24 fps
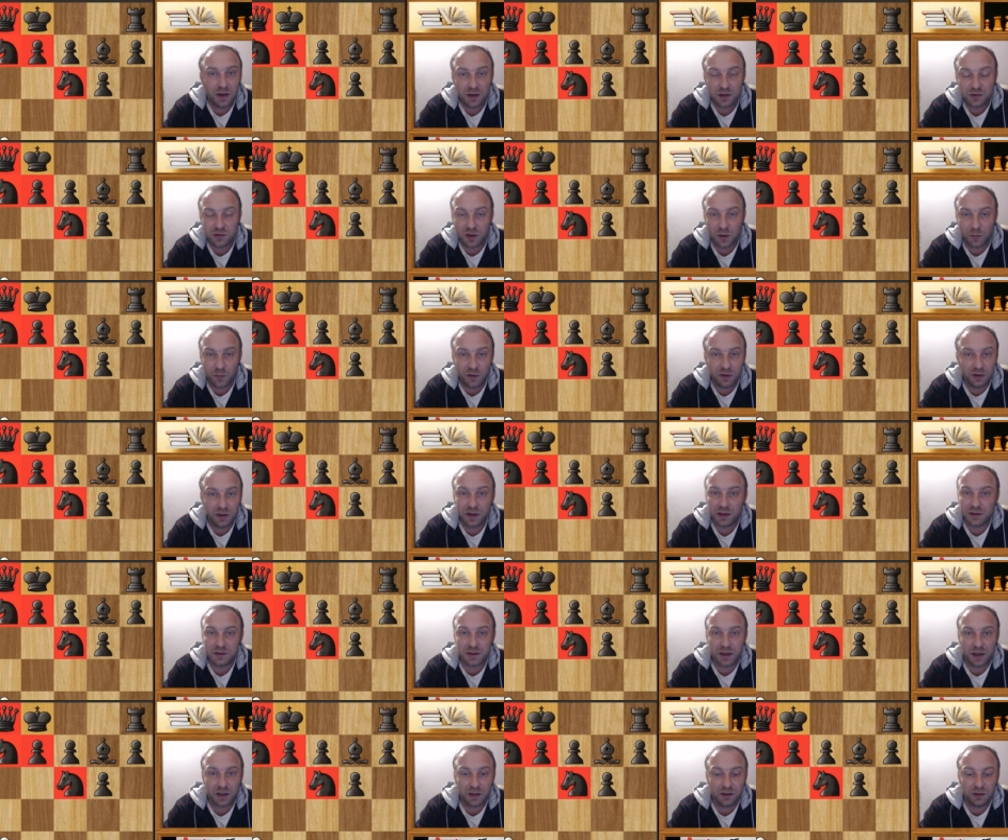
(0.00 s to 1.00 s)
So I'm really
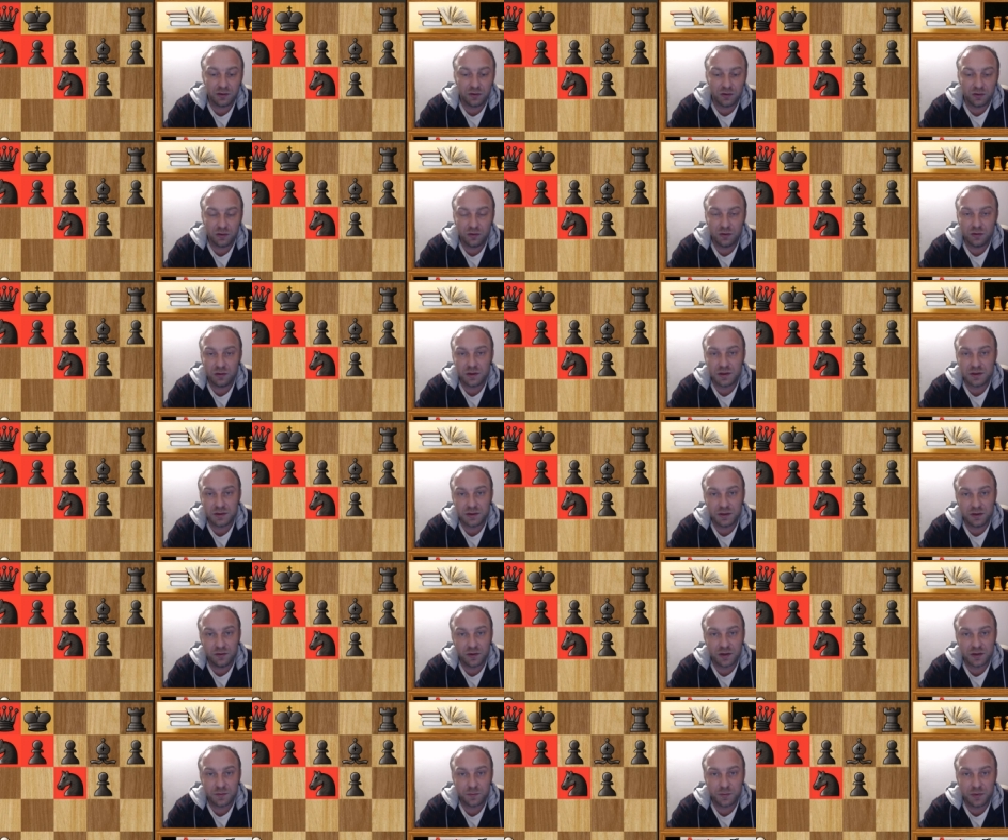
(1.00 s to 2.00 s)
excited to do this
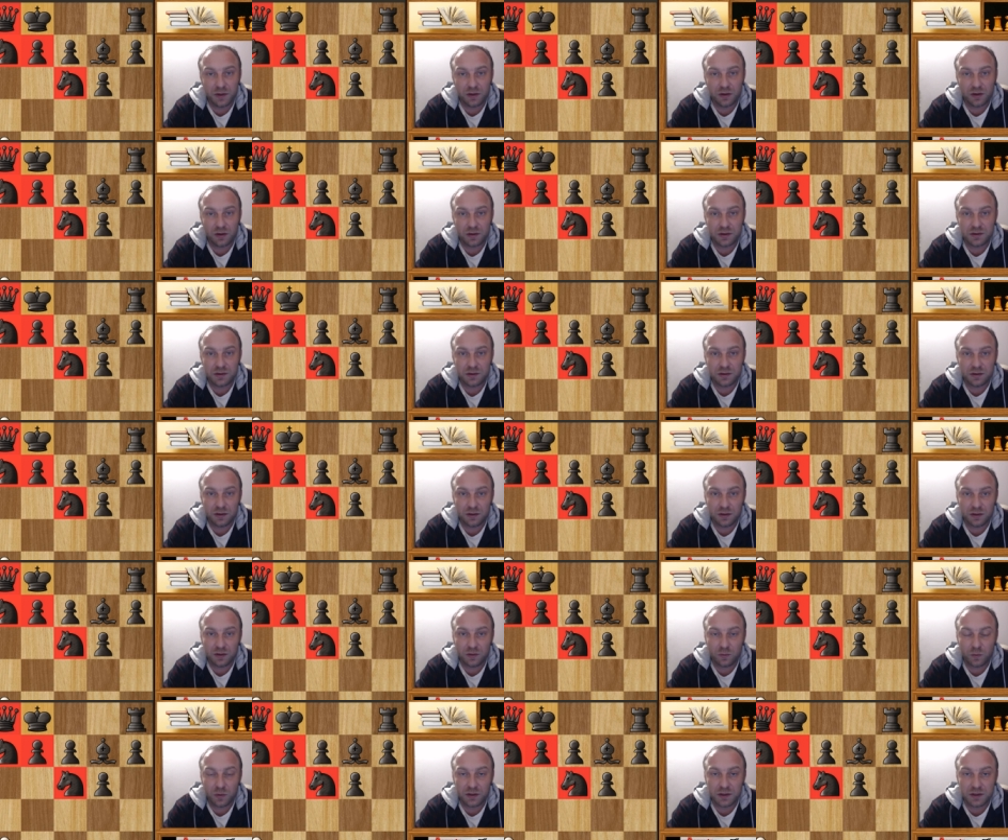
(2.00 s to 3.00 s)
series because
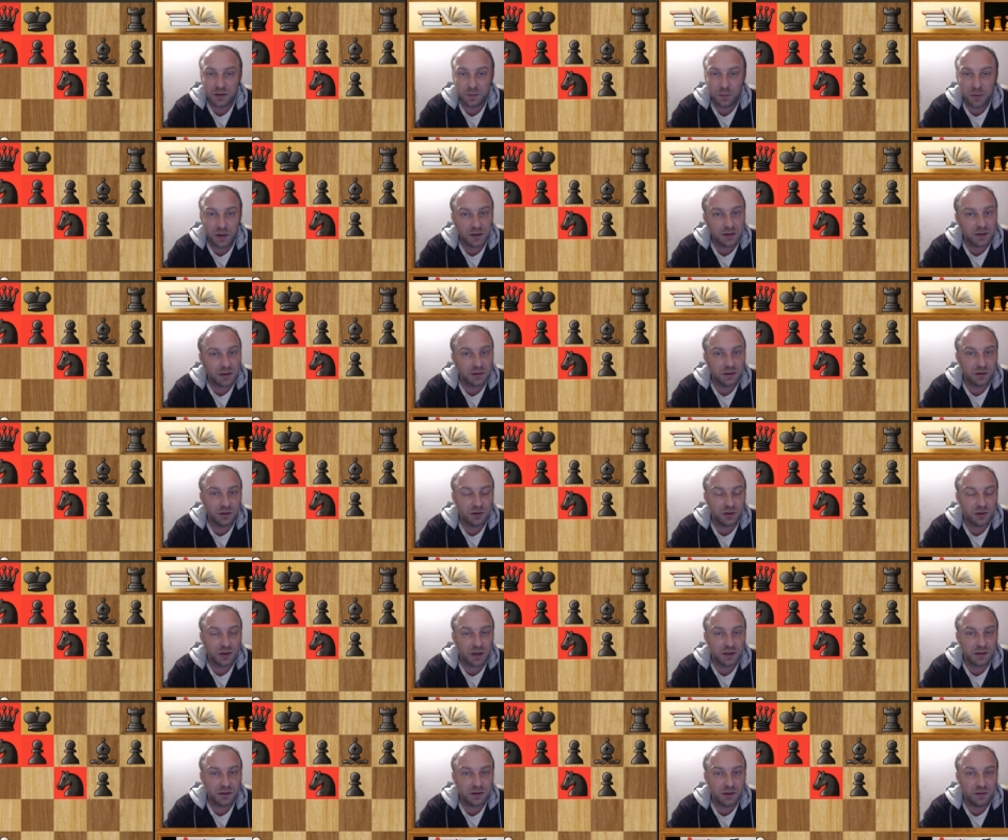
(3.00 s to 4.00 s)
uh, with this basics in
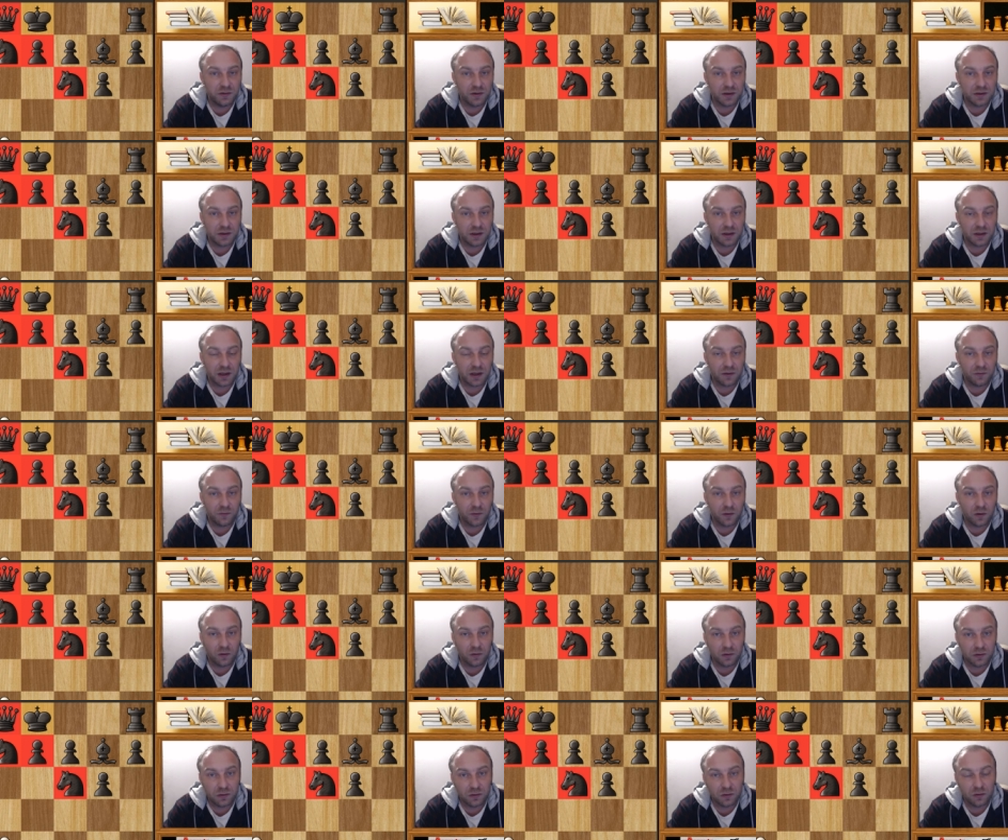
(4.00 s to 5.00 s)
chess series that I've
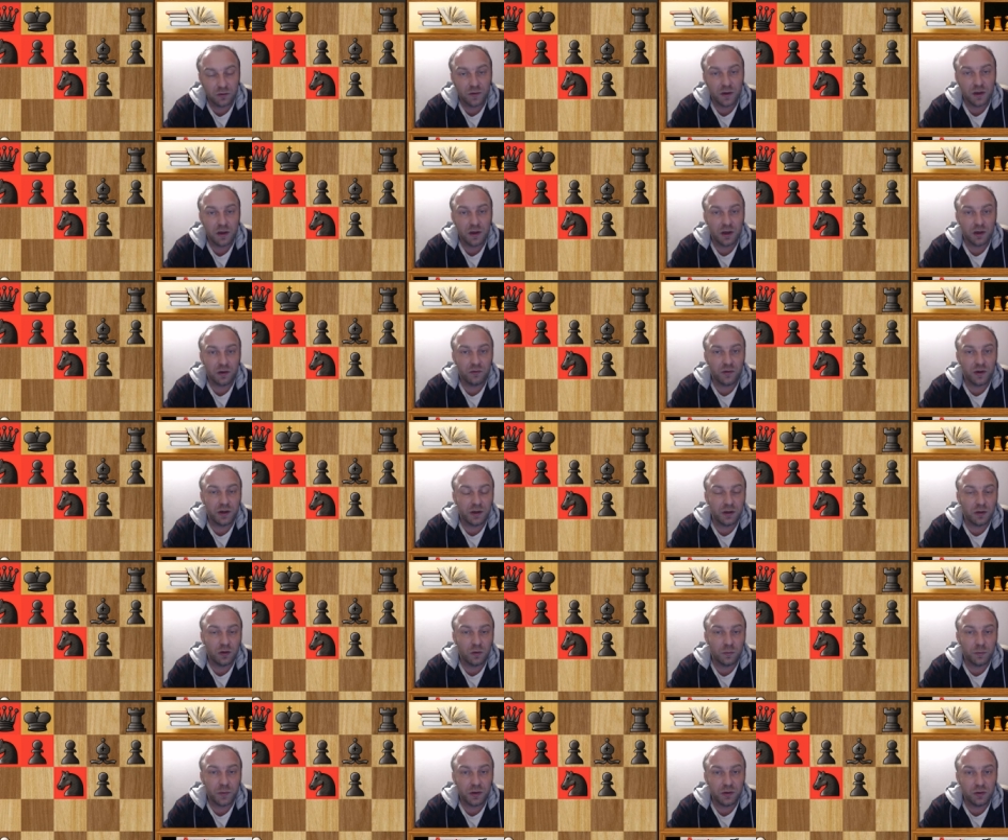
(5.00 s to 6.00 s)
also created
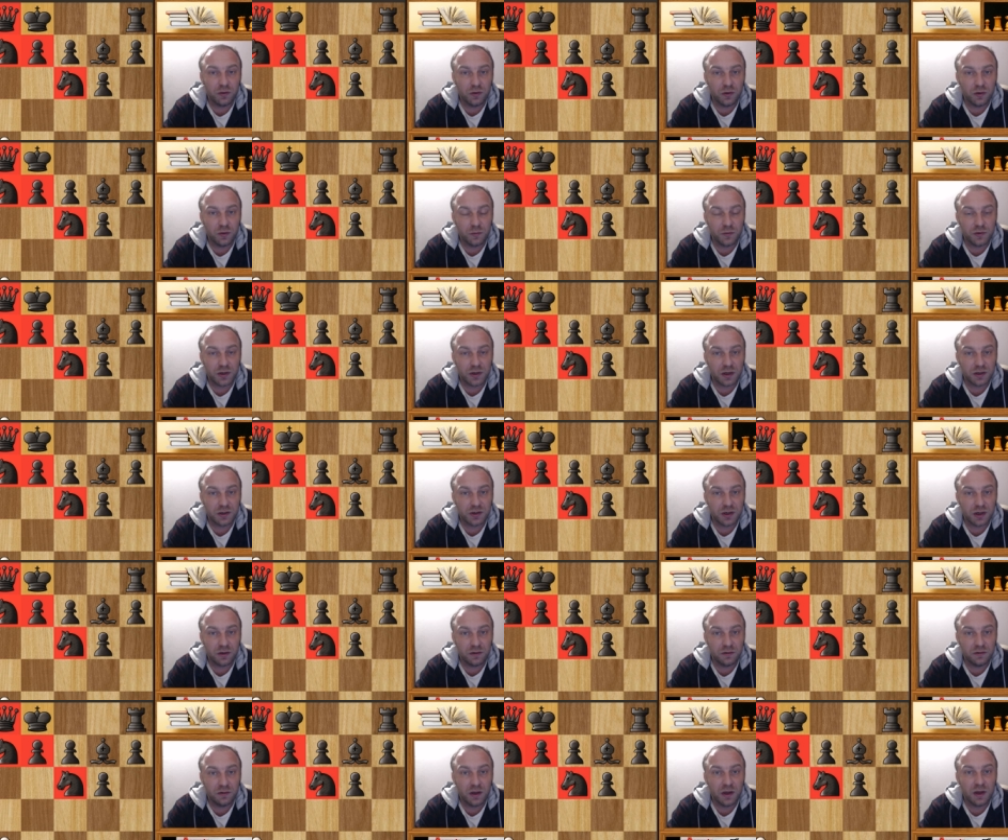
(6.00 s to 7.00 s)
on my YouTube chess
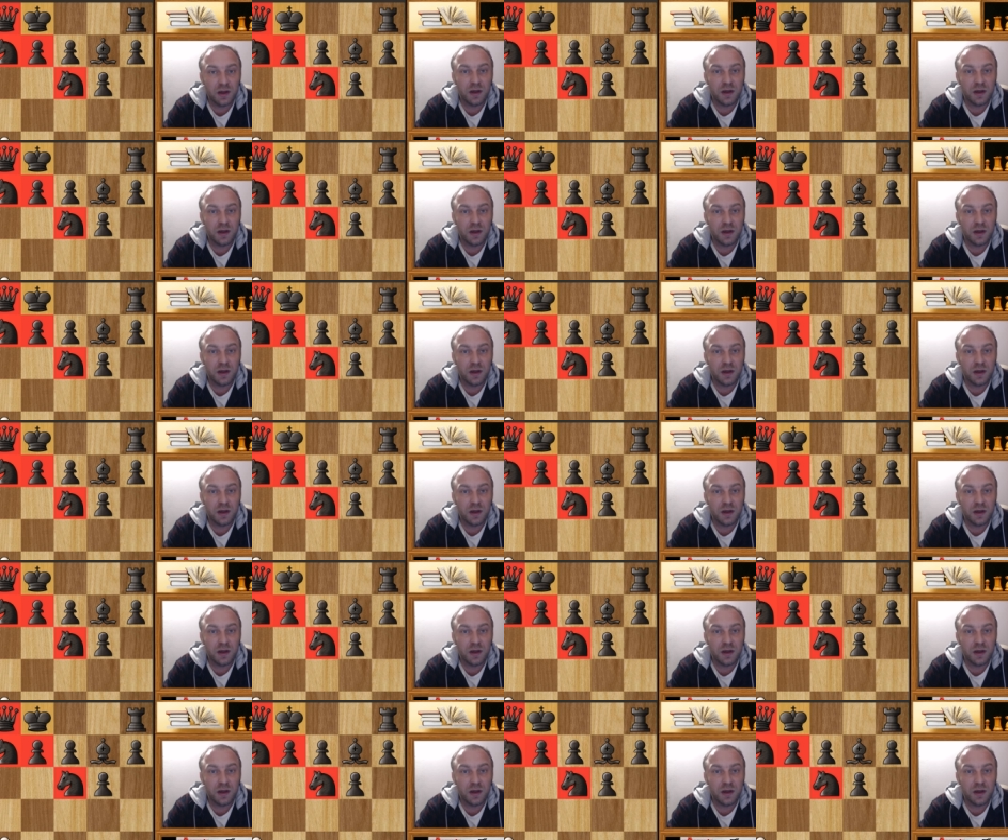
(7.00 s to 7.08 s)
channel